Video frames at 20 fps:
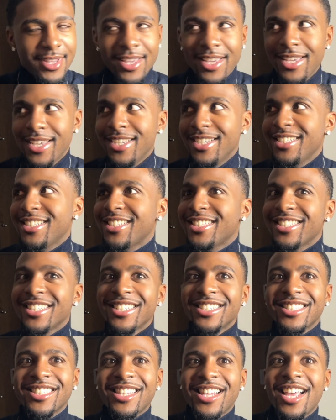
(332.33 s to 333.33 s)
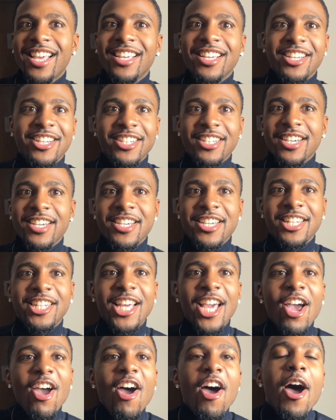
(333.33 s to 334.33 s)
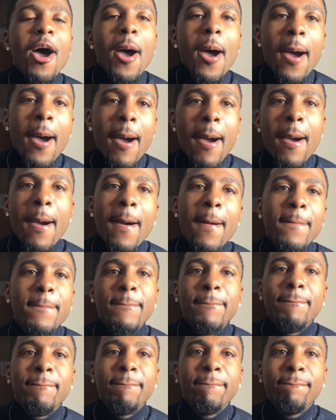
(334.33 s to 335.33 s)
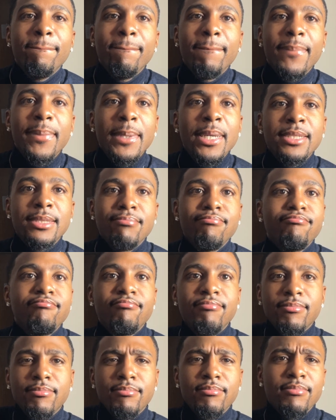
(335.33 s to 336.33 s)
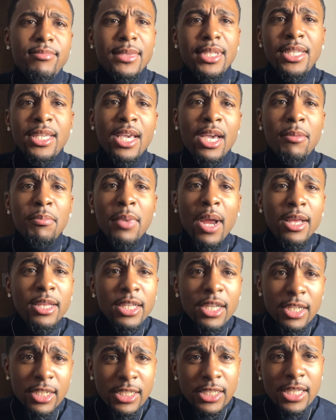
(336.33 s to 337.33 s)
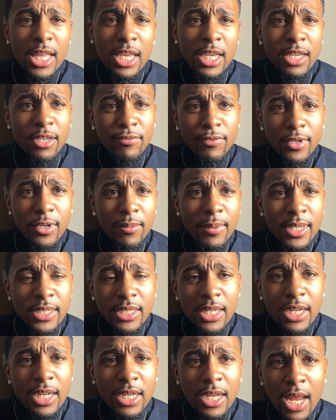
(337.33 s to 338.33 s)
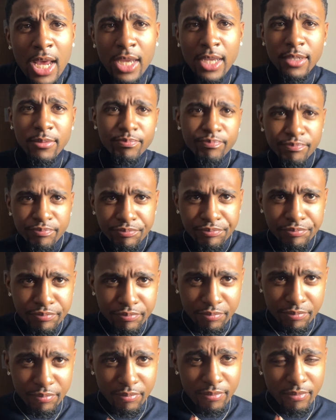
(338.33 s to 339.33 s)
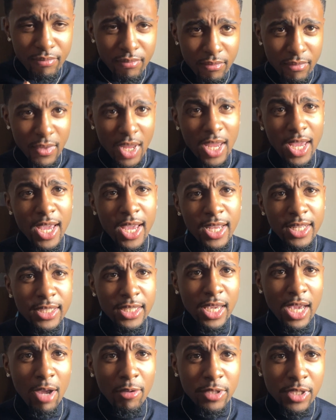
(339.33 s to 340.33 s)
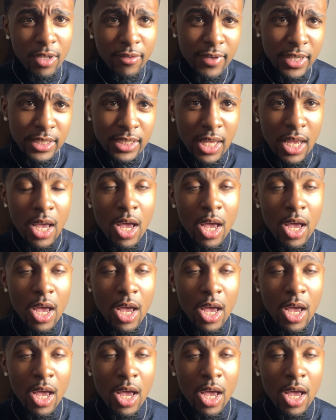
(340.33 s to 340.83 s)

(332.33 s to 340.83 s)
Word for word: It's just like good. Um, but yeah, I'm probably gonna stay in for the rest of the night. And yeah, I was on FaceTime.